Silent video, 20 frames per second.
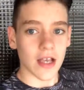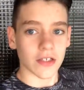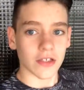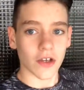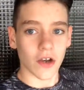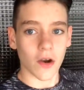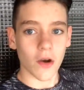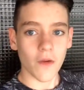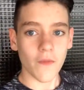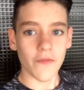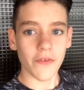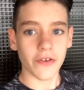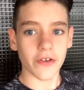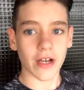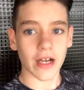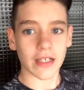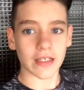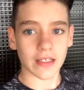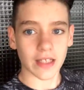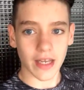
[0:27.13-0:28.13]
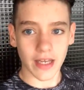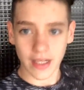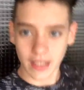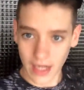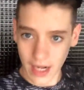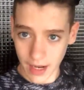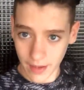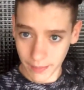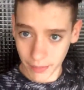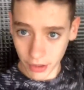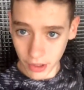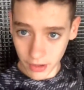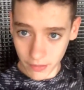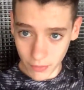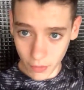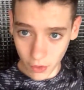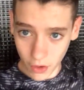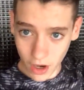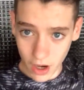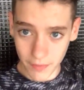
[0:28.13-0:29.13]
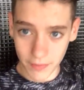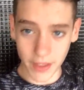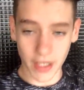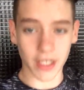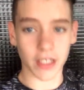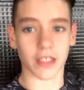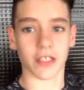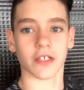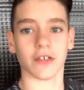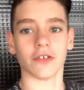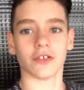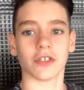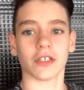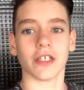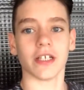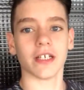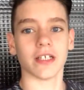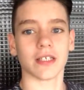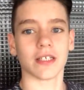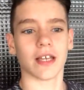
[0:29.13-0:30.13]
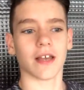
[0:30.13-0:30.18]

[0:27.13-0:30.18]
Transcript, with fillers: so hopefully you guys like it, and I put it more up than it usually is,